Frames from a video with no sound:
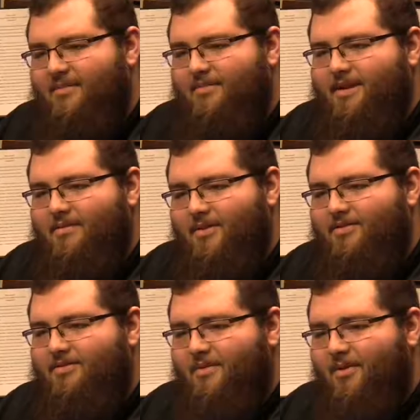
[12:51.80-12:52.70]
to get
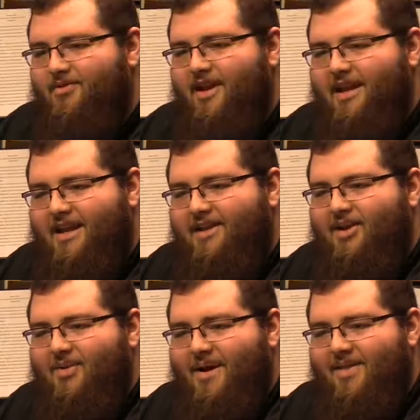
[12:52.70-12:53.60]
most any kid to
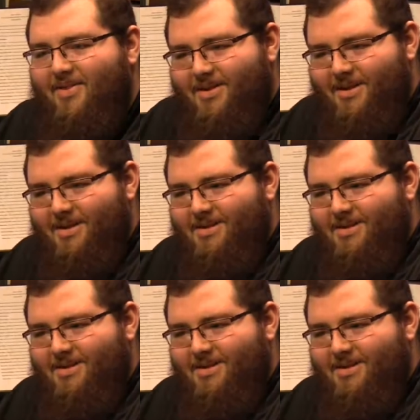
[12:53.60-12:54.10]
do anything.